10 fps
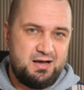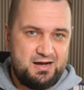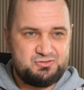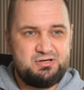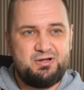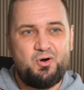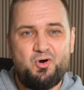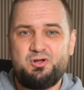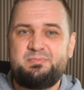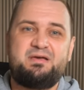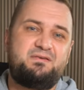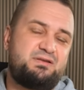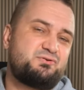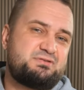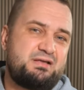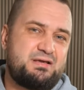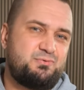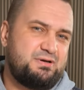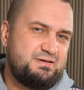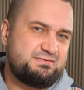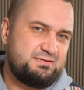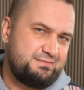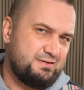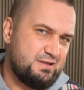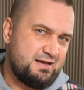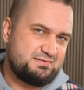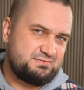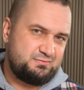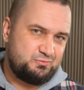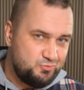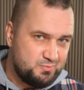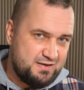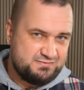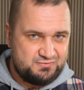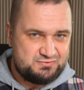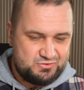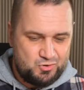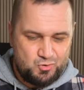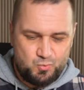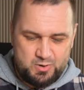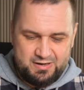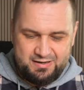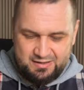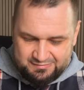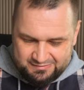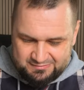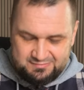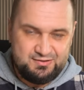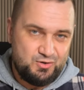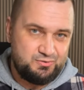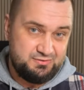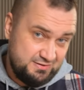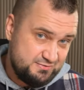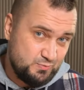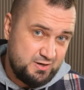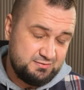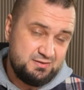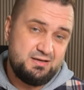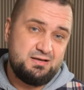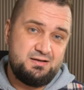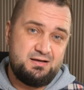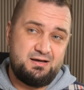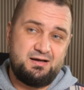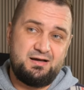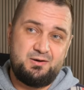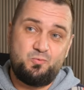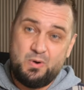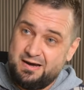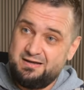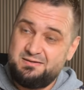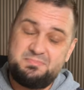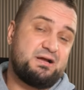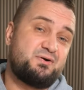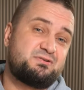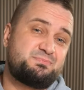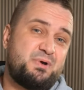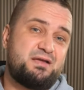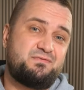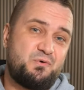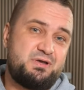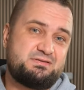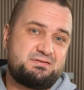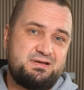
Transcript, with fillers: Actually, all my videos that I released in the last two months or so were edited on this one. Uh, why? Because my voice